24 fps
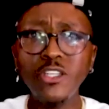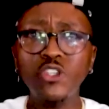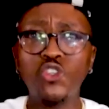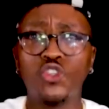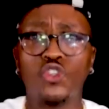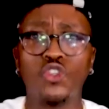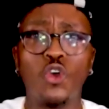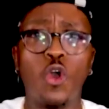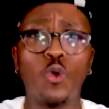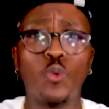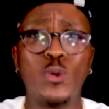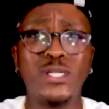
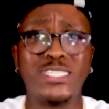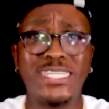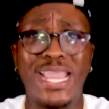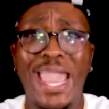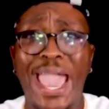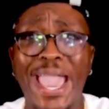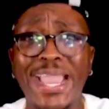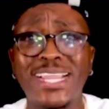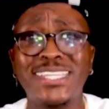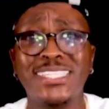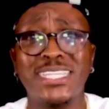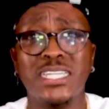Saul, which
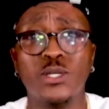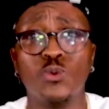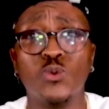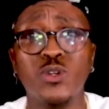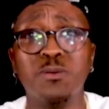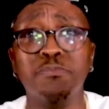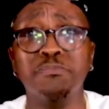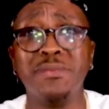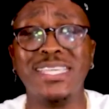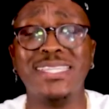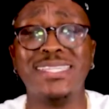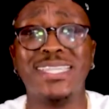actually
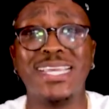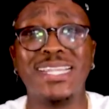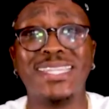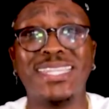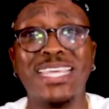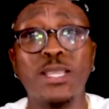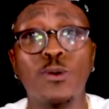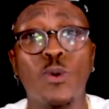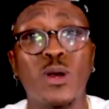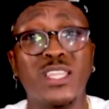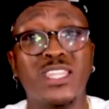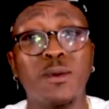would mean that
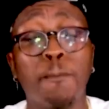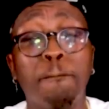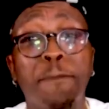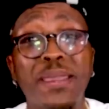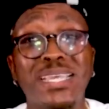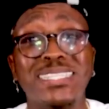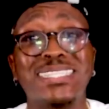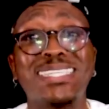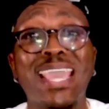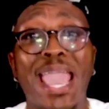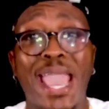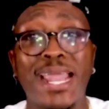they were the
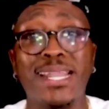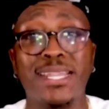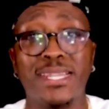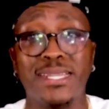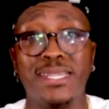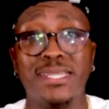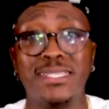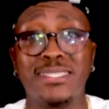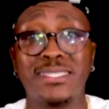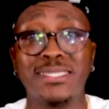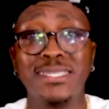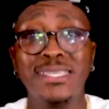best
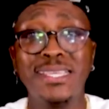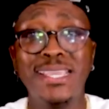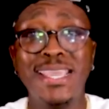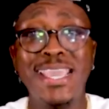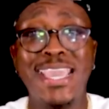candidates.